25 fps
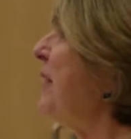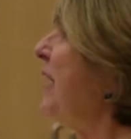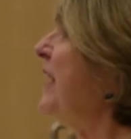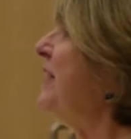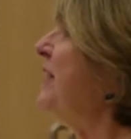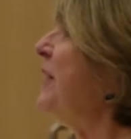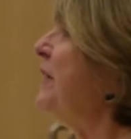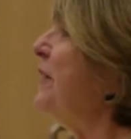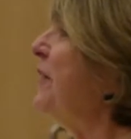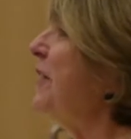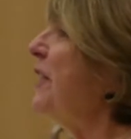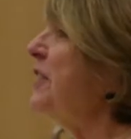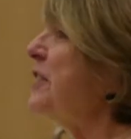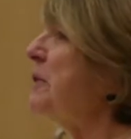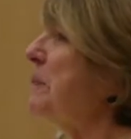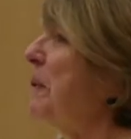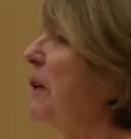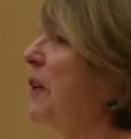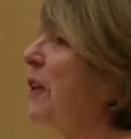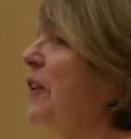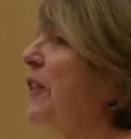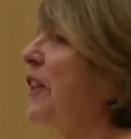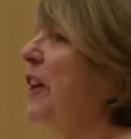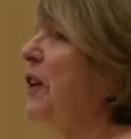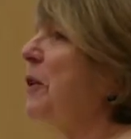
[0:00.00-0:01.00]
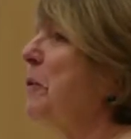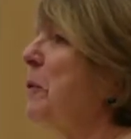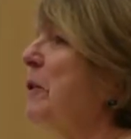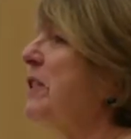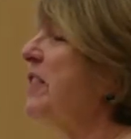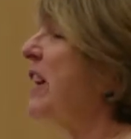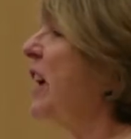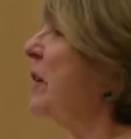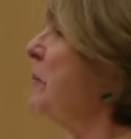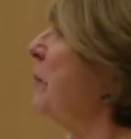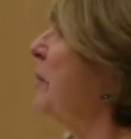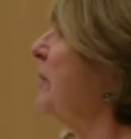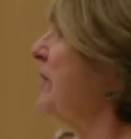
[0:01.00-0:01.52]
In the first part, though,
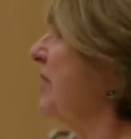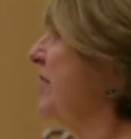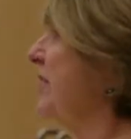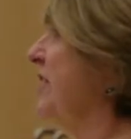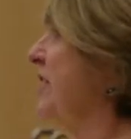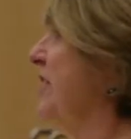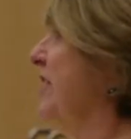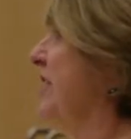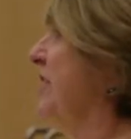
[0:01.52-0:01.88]
what I want to